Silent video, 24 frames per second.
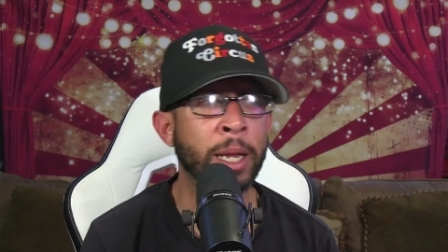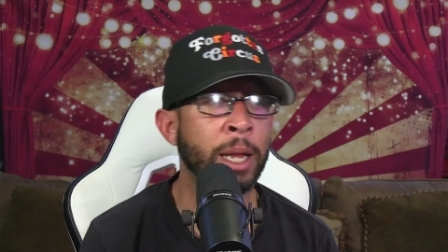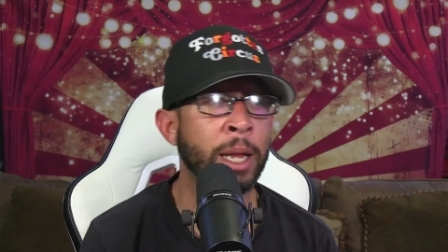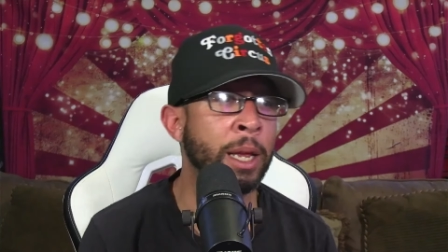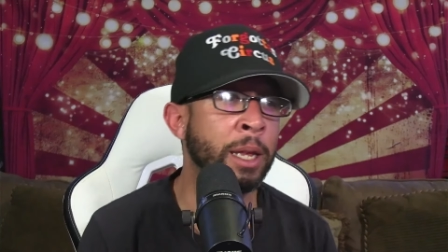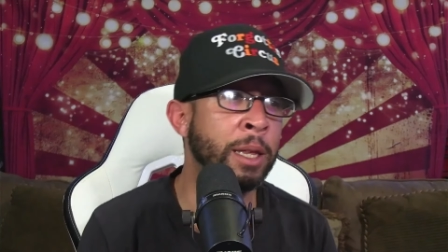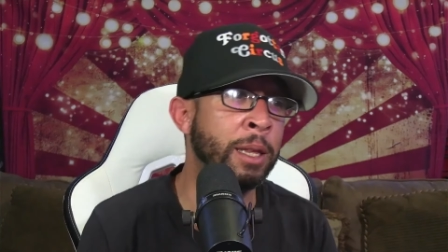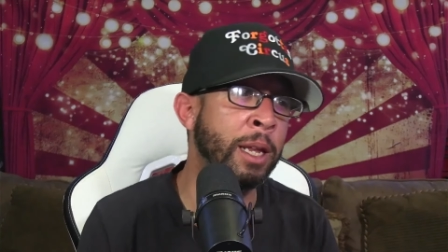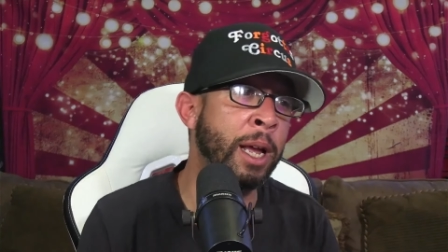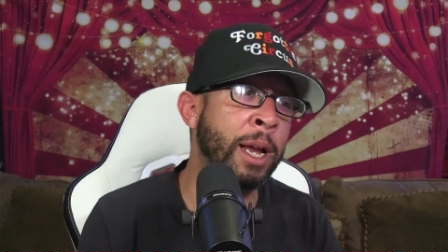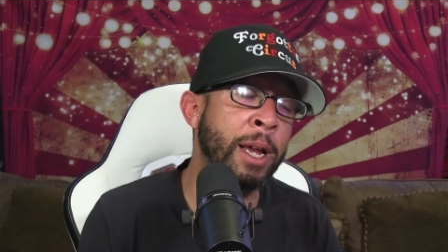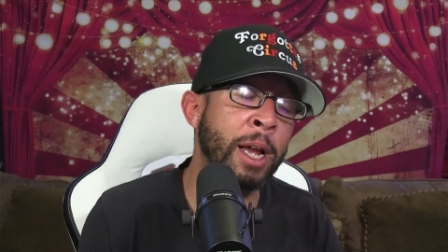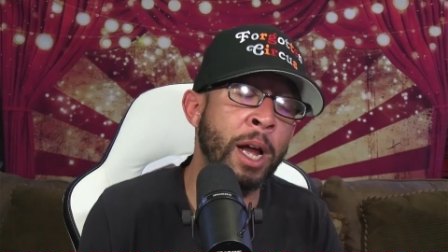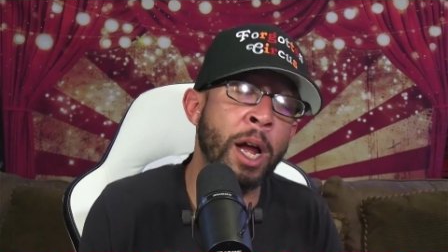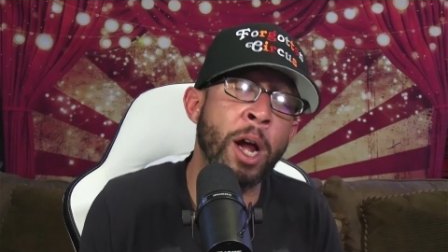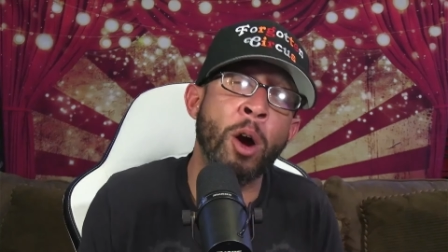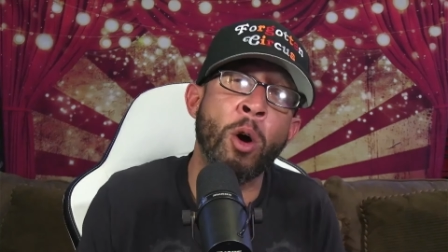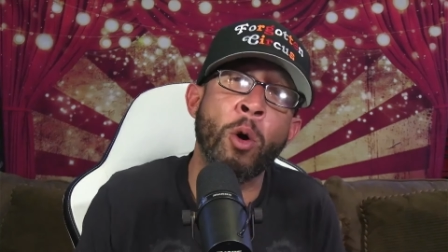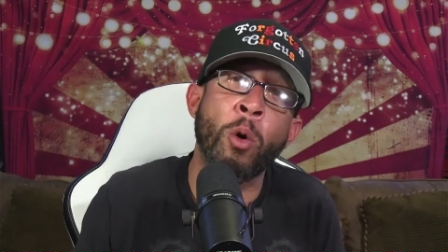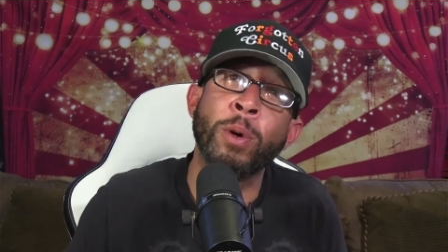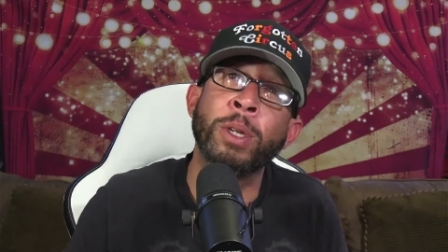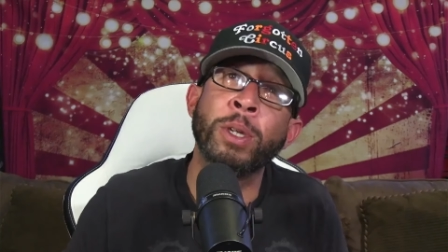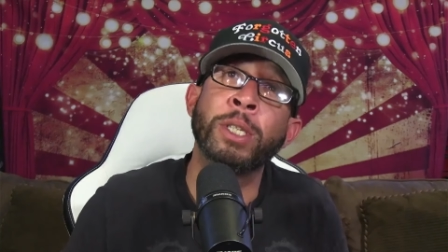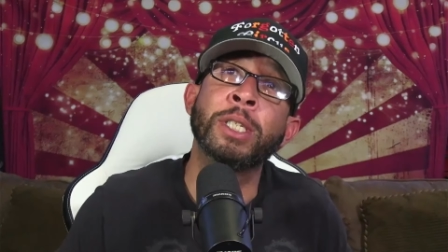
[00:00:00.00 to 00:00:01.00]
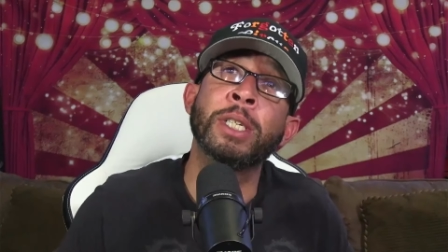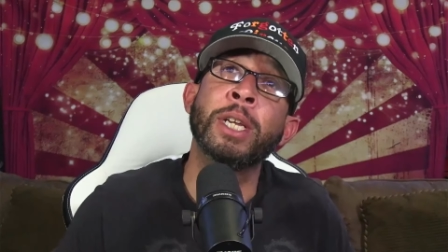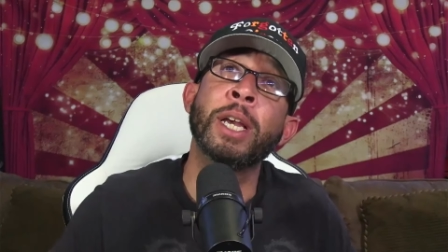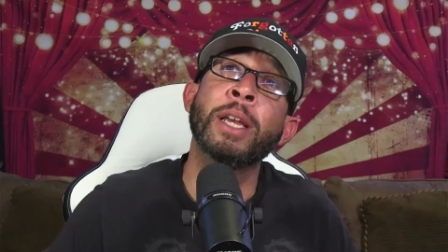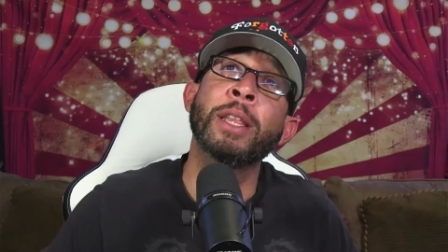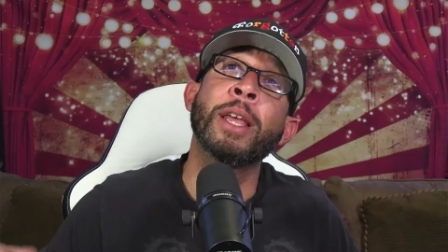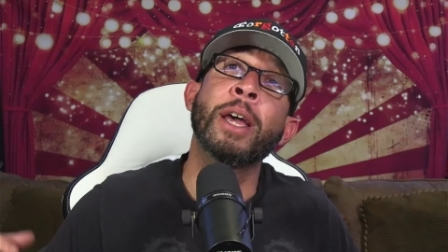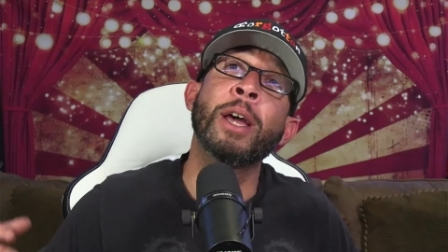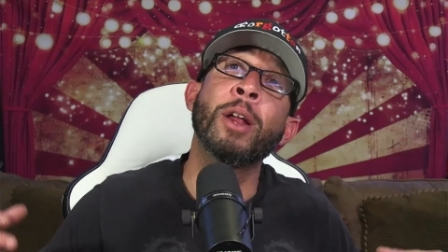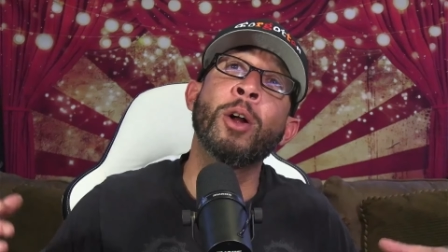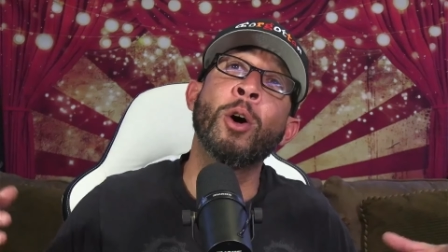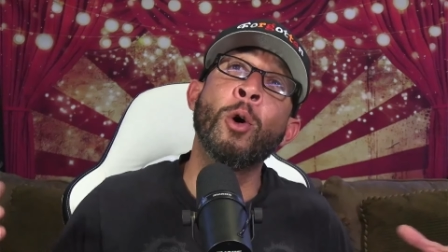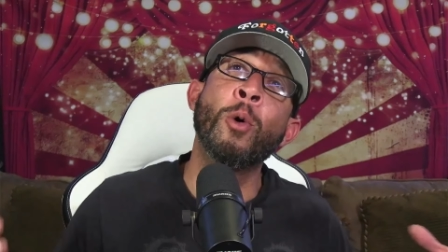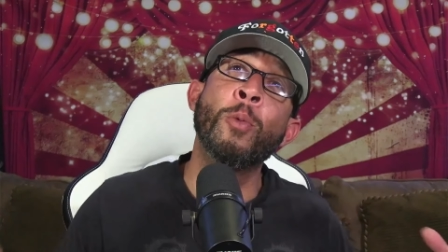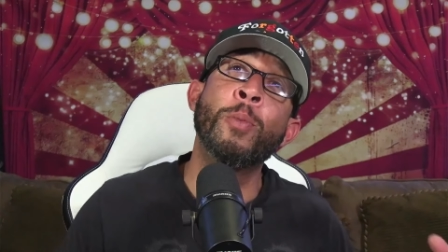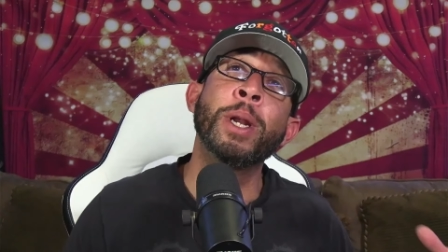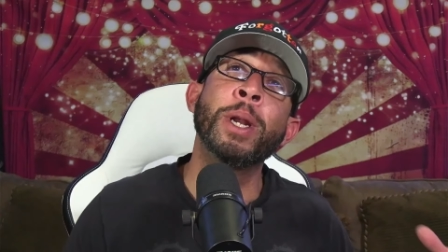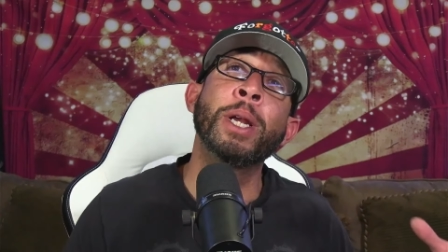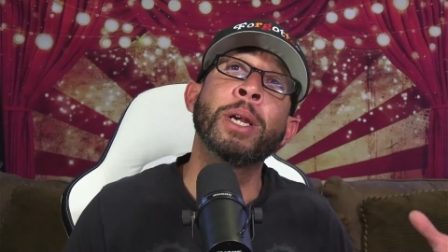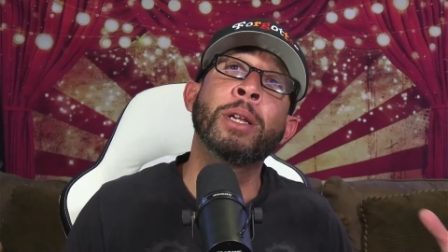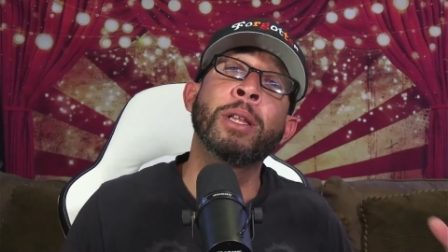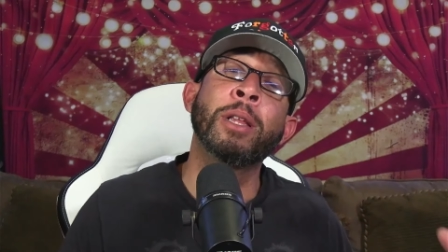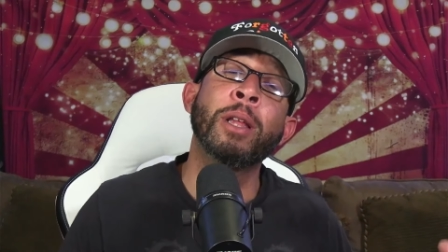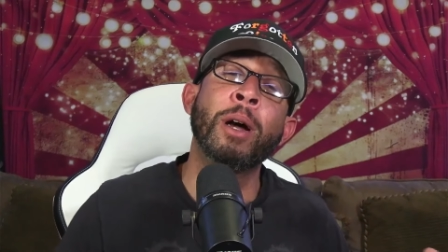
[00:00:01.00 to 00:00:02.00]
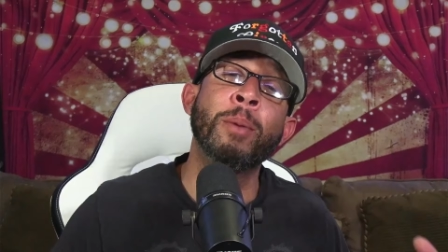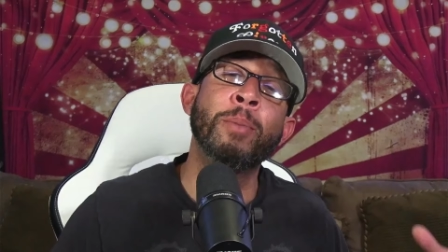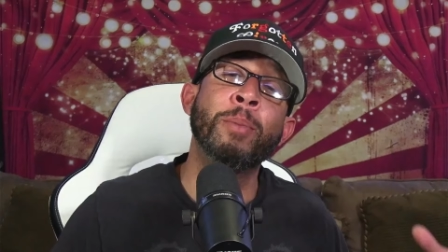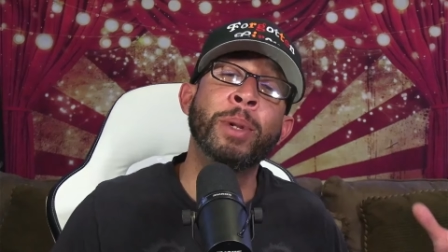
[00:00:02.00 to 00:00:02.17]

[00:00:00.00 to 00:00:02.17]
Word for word: like I always say that opening club in